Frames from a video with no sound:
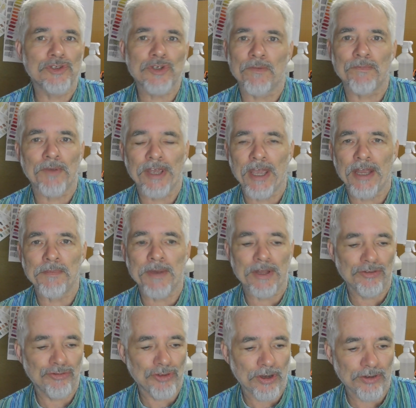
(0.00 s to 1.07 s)
top of my head about
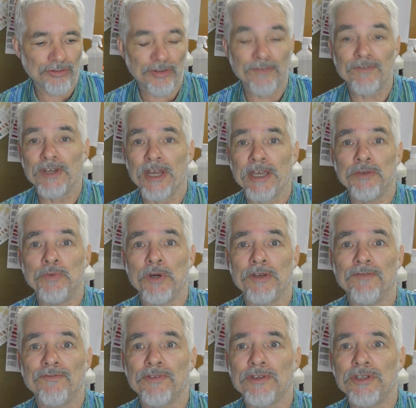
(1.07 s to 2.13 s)
the size of an
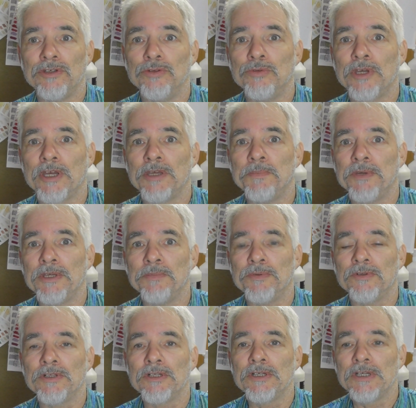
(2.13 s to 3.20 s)
A1 for the UK
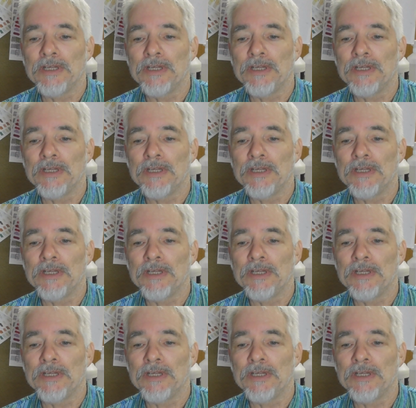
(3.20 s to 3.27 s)
people.